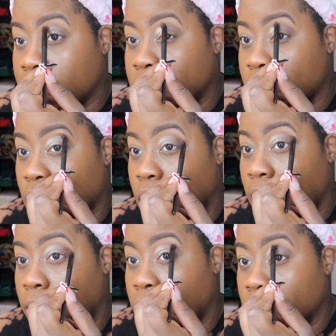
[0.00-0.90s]
So
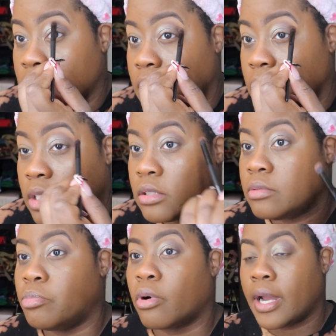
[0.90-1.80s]
I want the
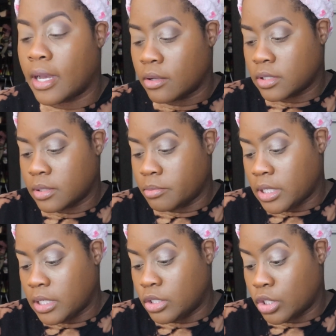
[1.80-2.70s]
brown to
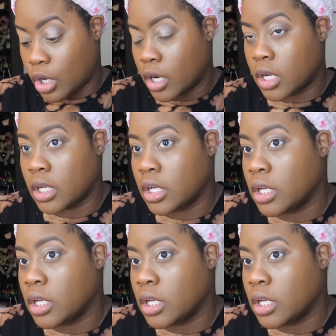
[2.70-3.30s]
be dark.